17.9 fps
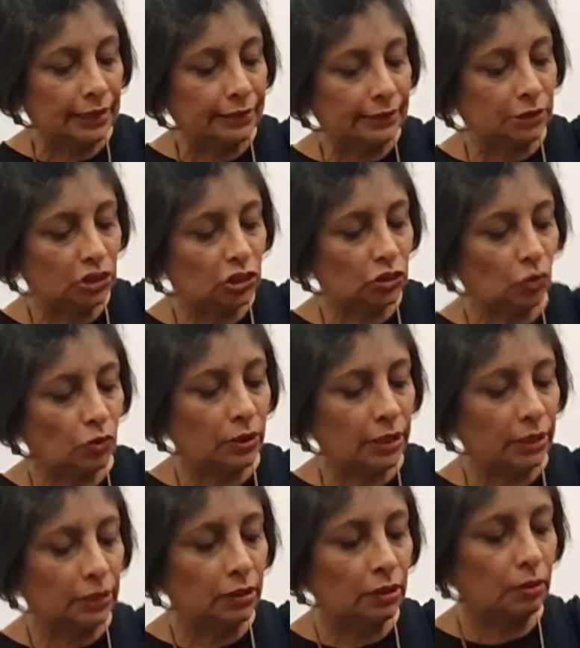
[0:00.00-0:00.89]
it soak
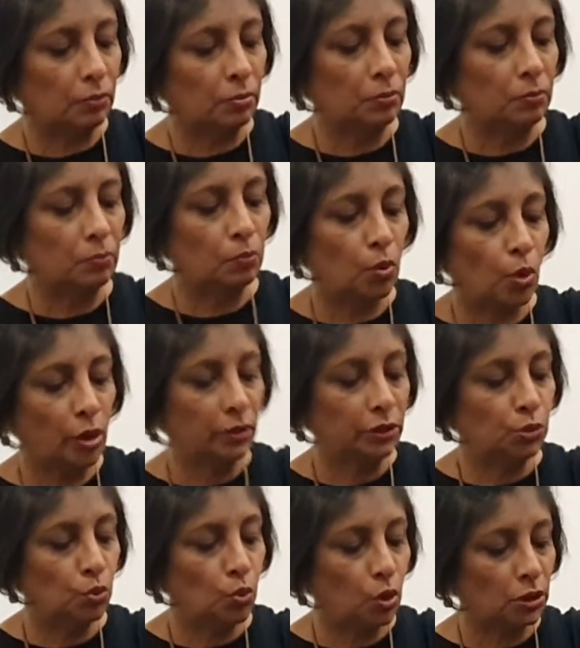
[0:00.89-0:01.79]
in the boiled
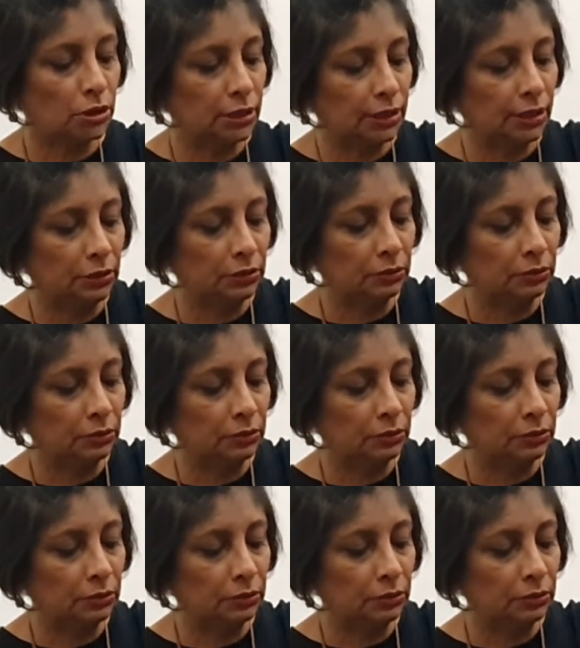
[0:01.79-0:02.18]
water,